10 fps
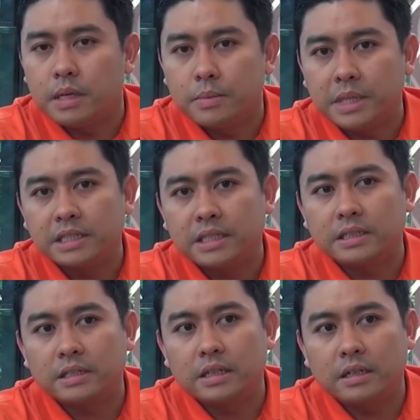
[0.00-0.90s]

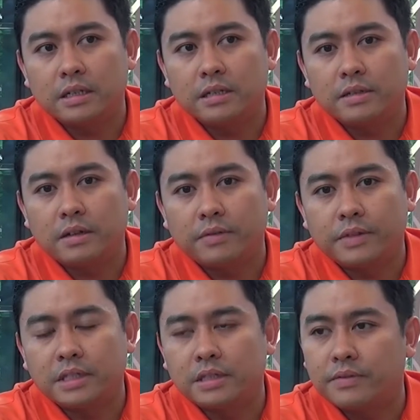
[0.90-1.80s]
business of
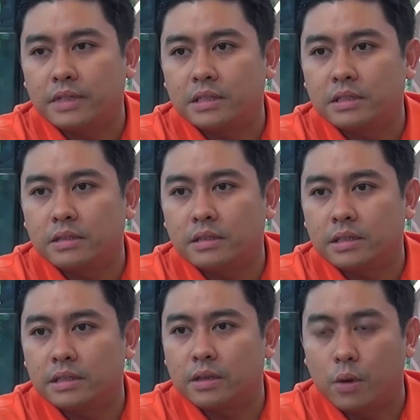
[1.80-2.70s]

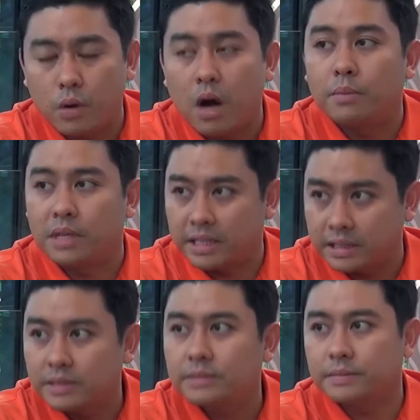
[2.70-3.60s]
this whole complex.